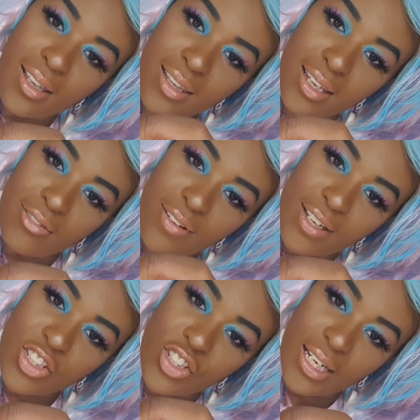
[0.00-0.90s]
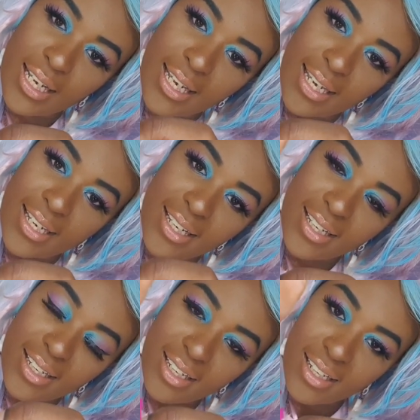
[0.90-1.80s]
And then eventually,
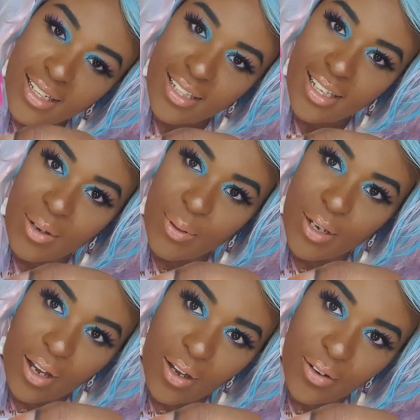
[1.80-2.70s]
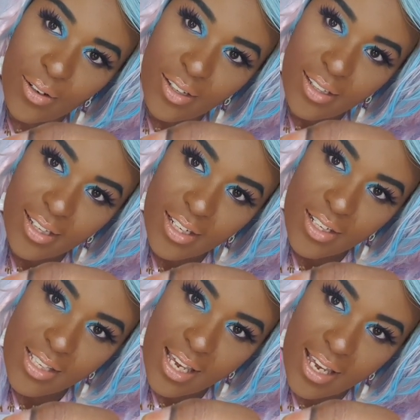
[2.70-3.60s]
there we go. Can
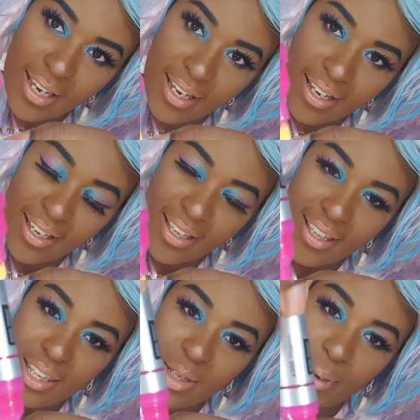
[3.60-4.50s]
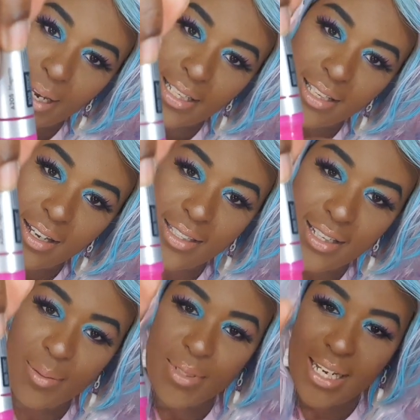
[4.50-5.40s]
you see the paint is starting to
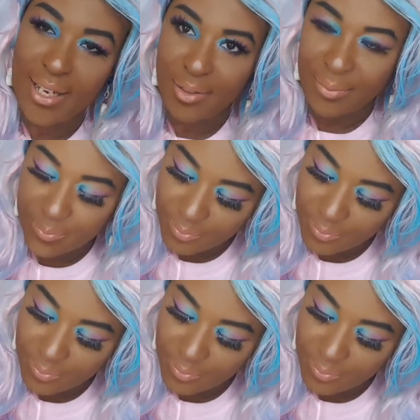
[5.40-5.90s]
come down?